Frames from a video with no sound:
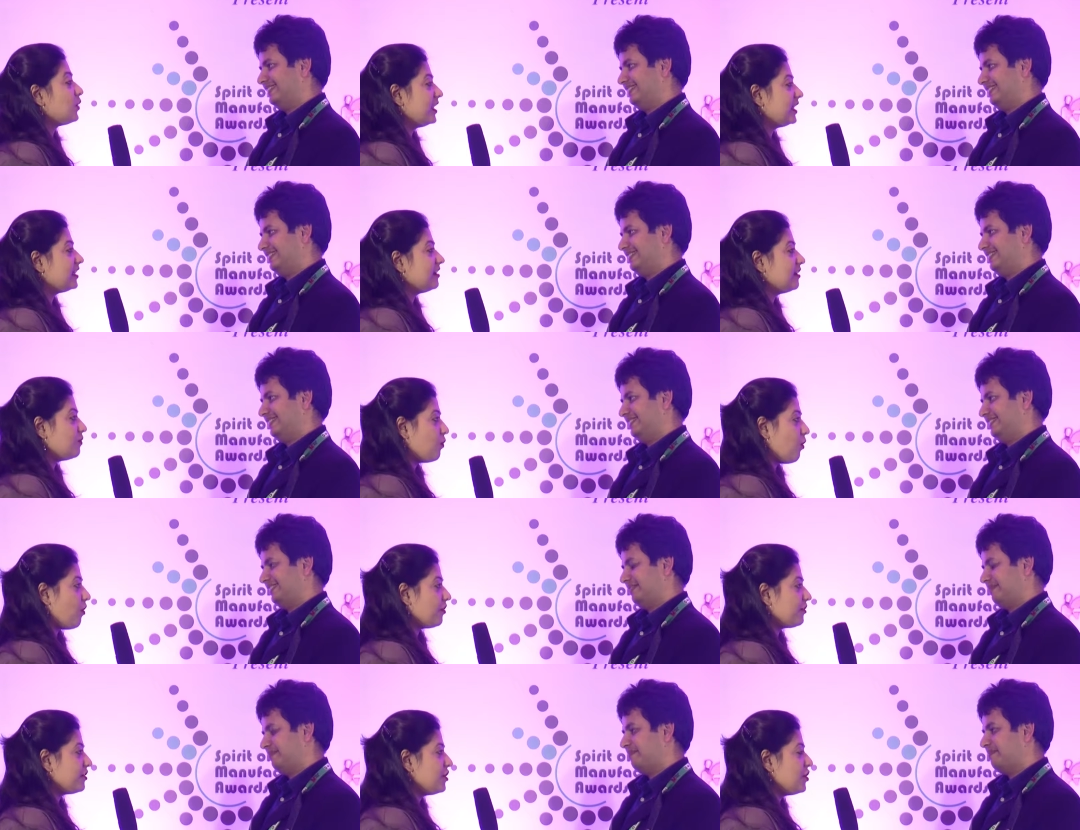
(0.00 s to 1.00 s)
Speaker 1: winning the
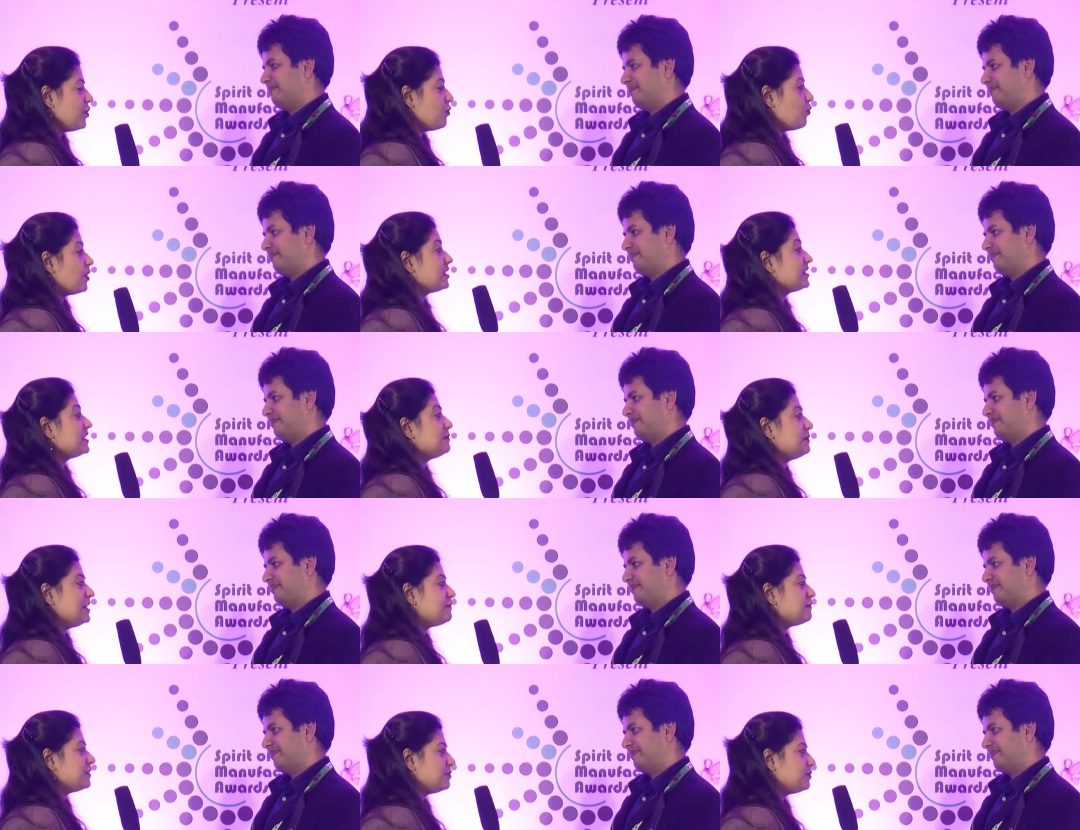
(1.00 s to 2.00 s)
award, what does it mean
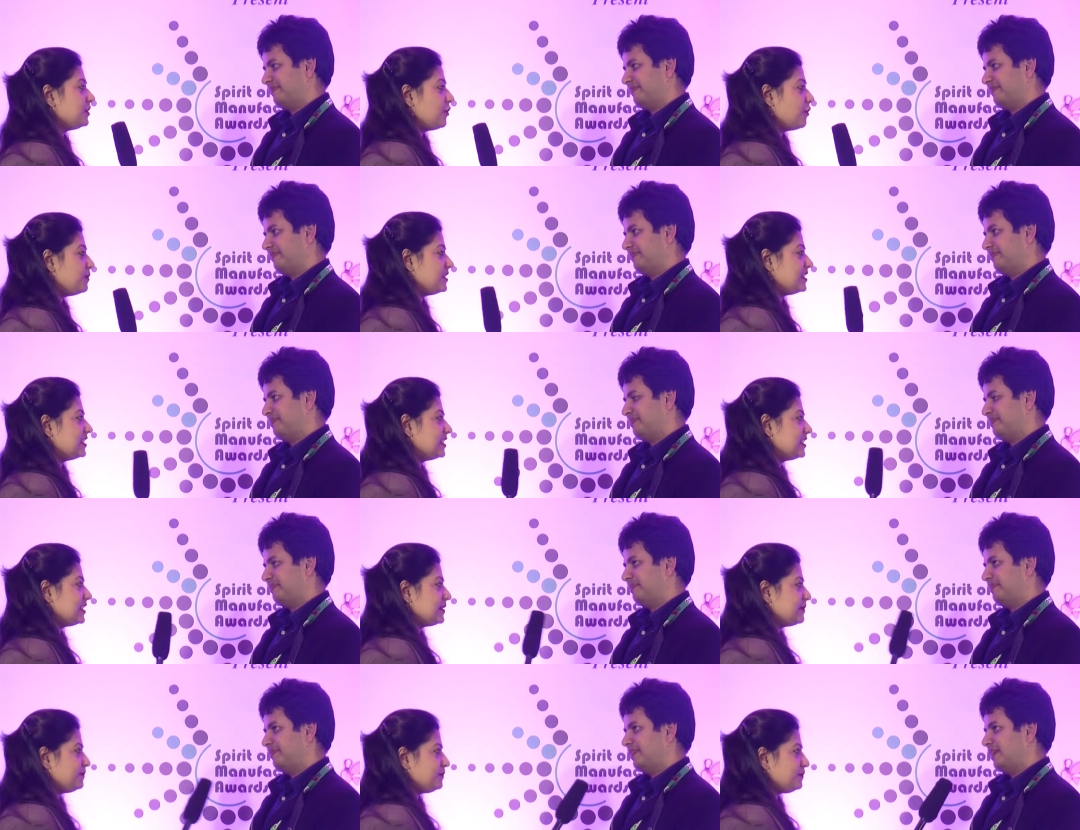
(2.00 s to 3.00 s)
for you and your business?
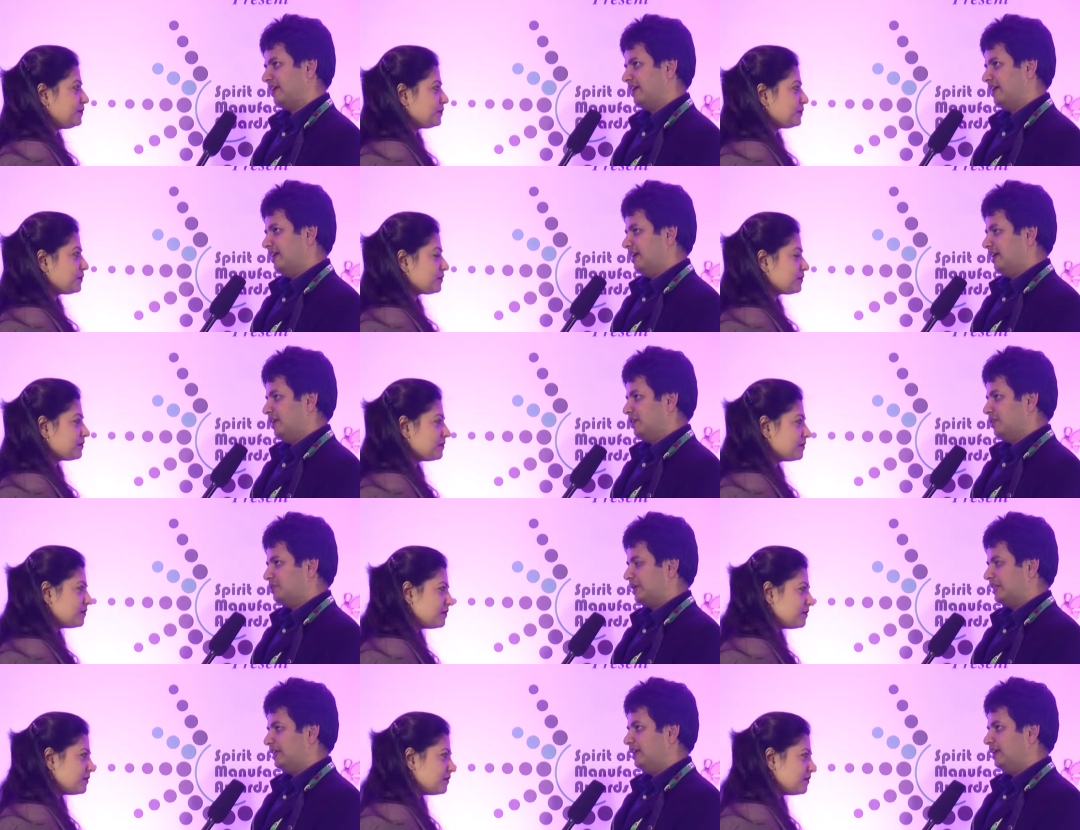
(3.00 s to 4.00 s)

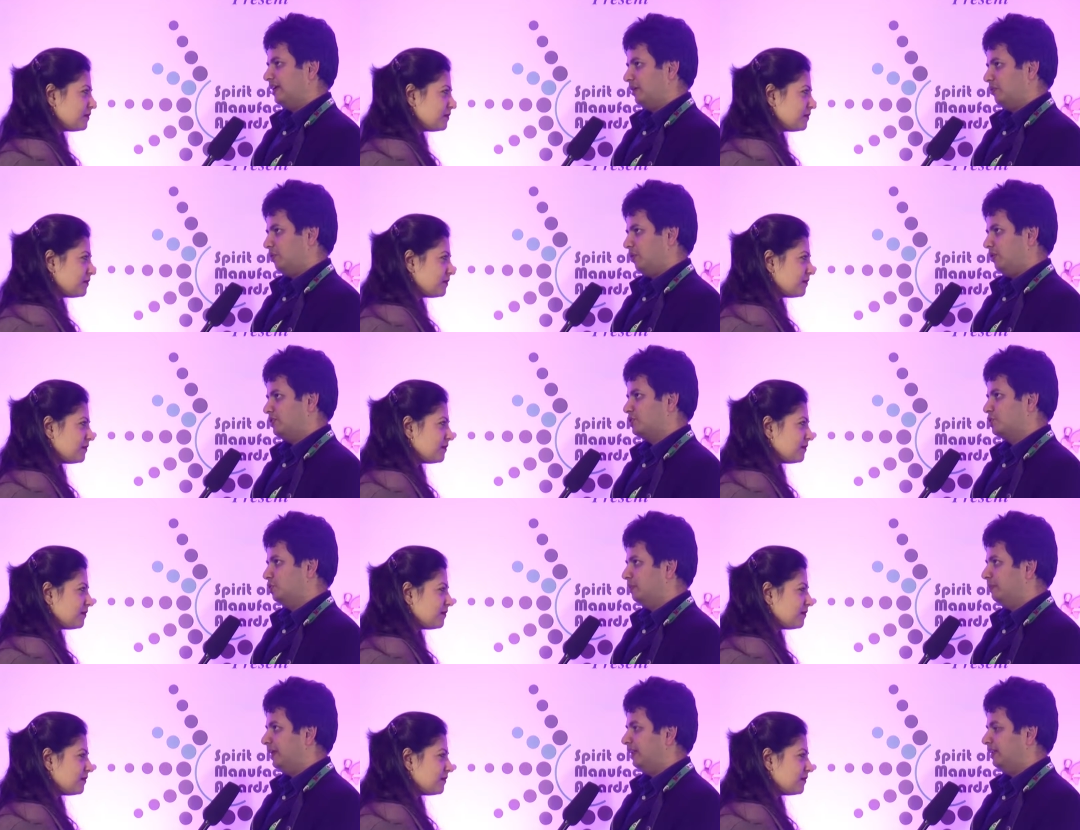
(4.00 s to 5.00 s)
Speaker 2: So I think awards do
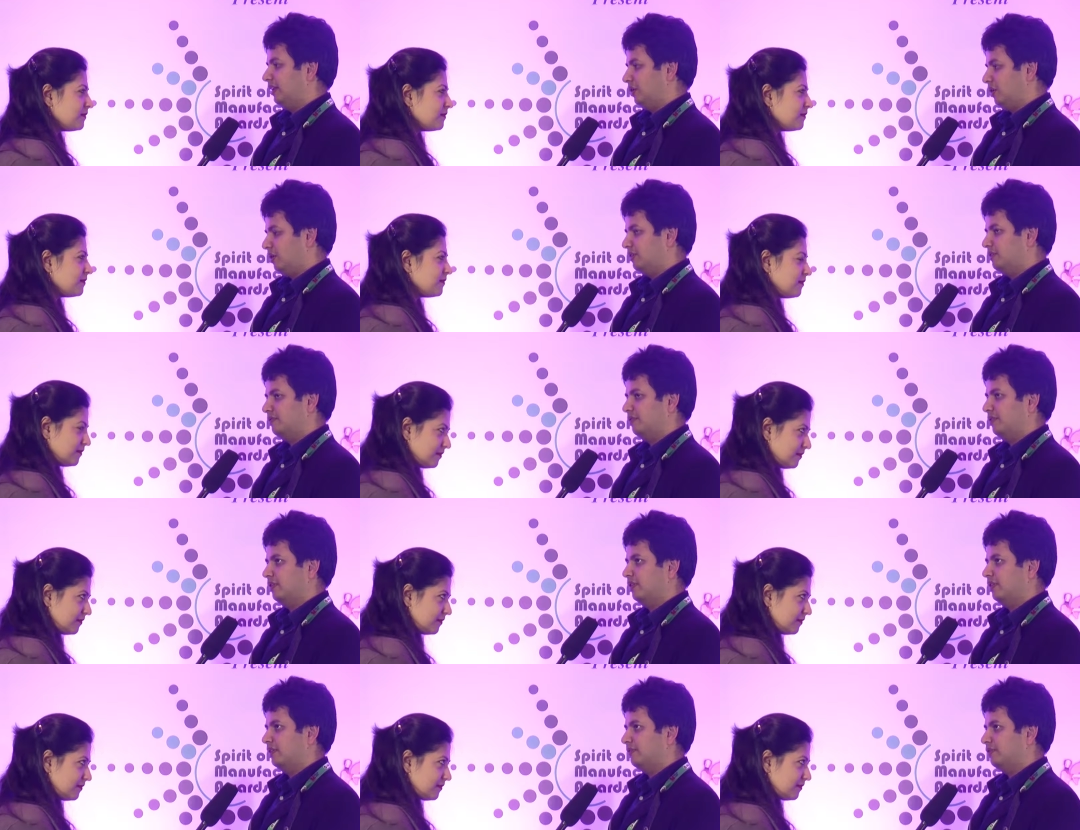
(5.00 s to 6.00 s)
mean a lot
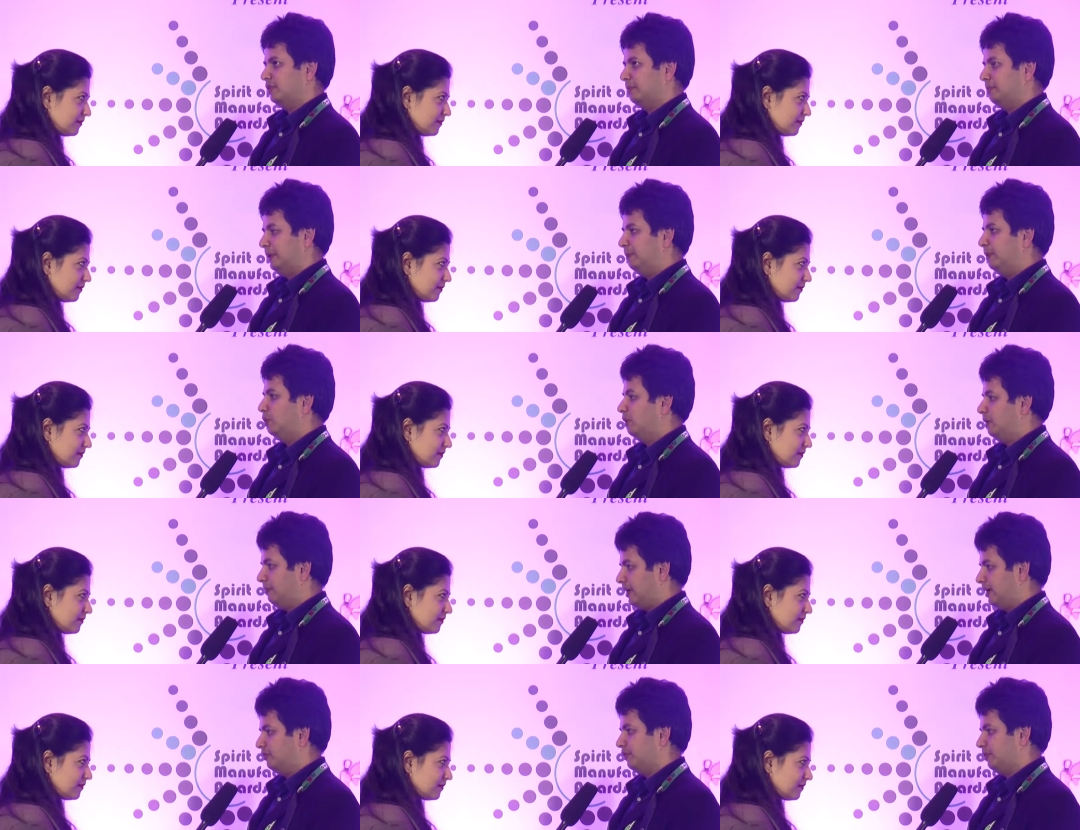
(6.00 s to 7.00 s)
for, for the people who are
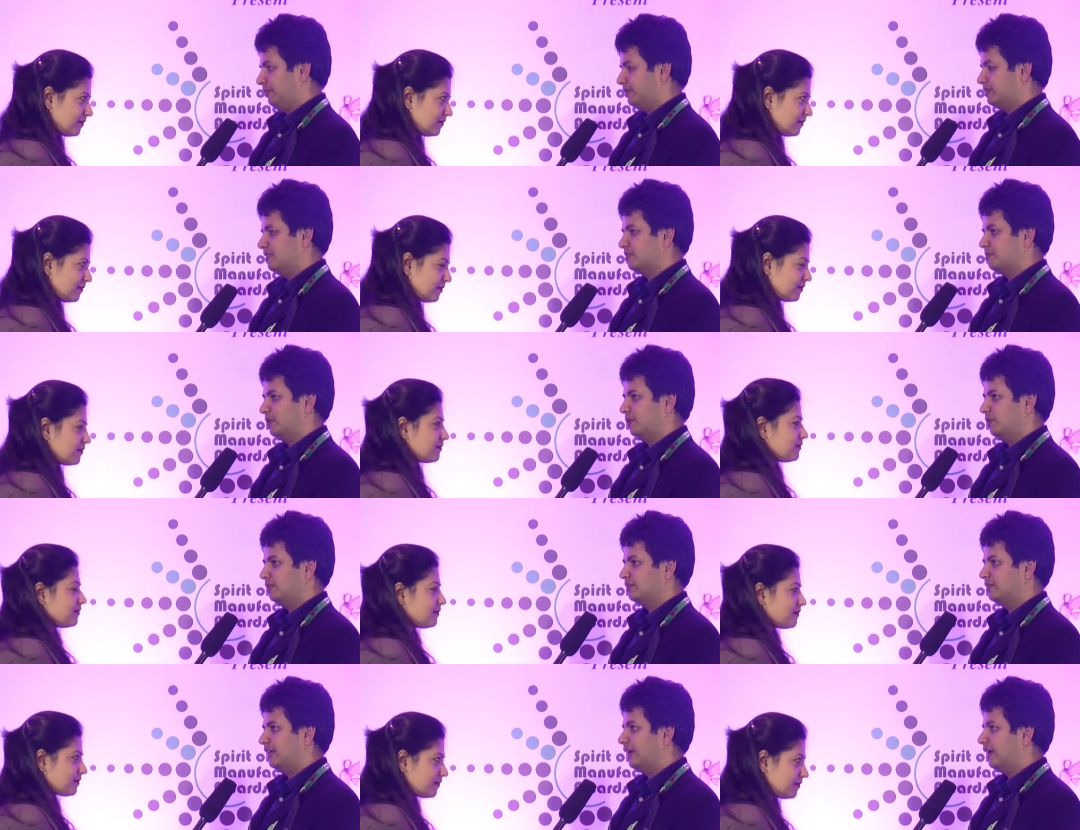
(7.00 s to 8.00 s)
part of your business
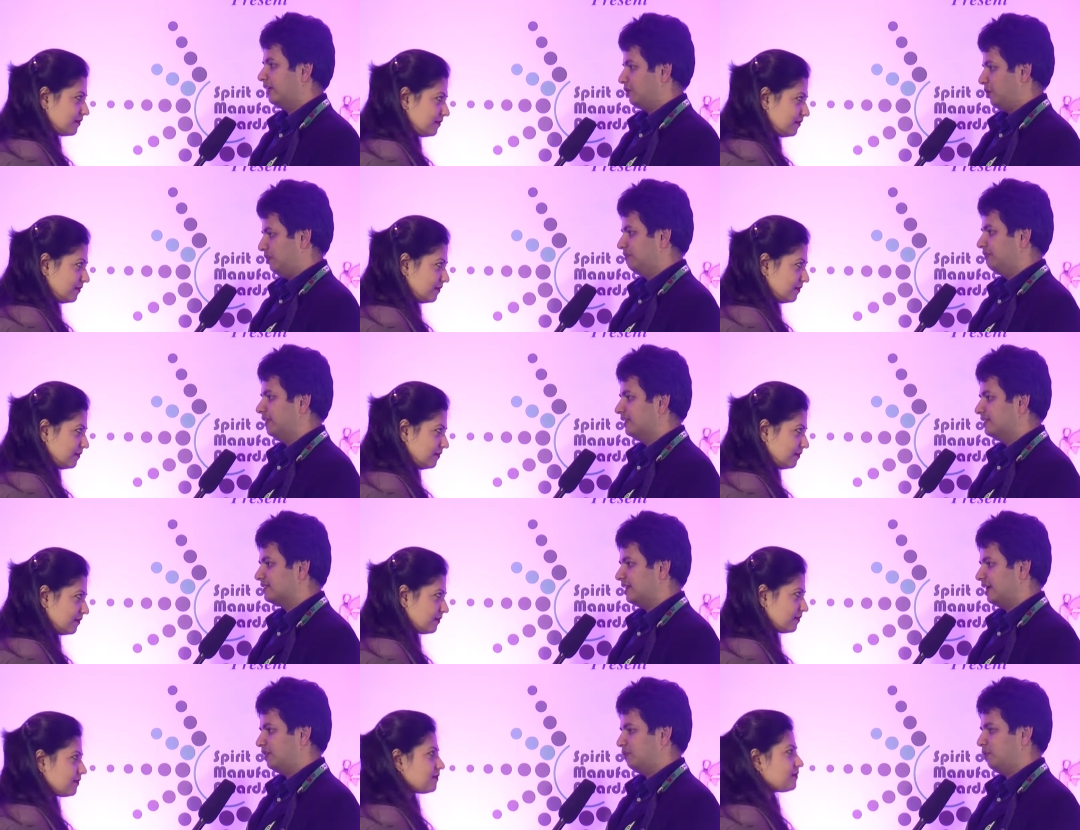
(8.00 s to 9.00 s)
because they get a confidence
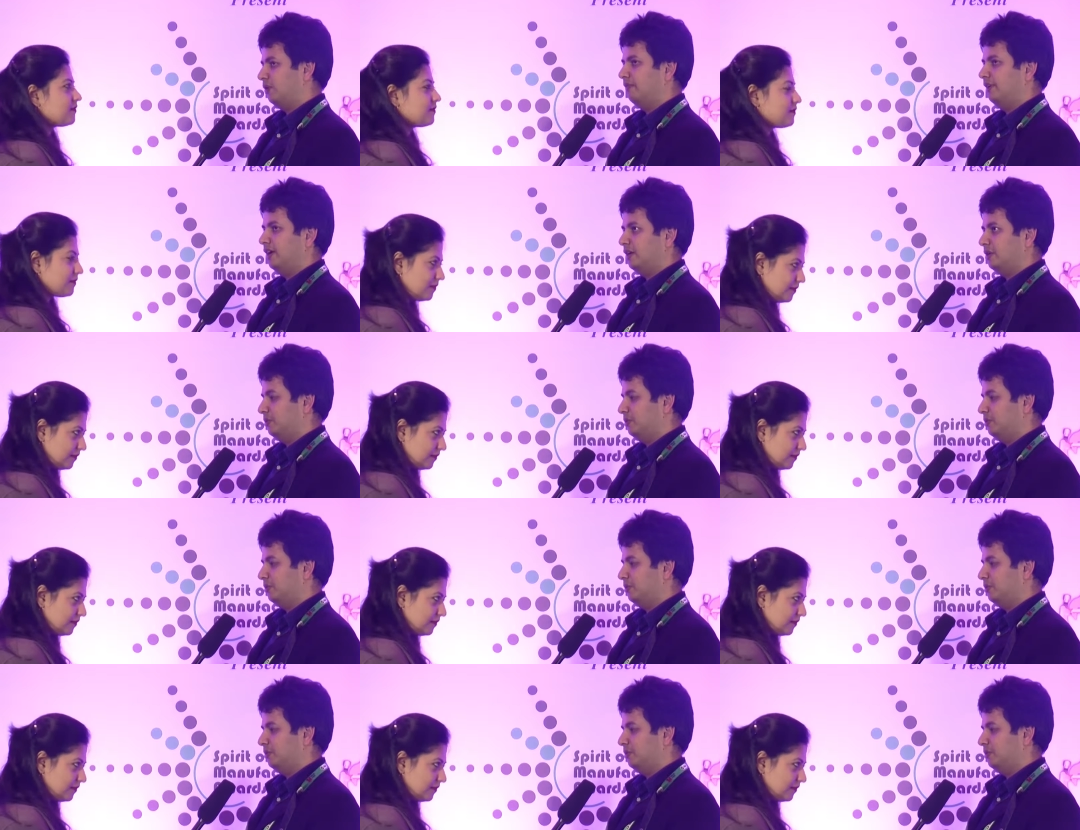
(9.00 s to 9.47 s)
that what we are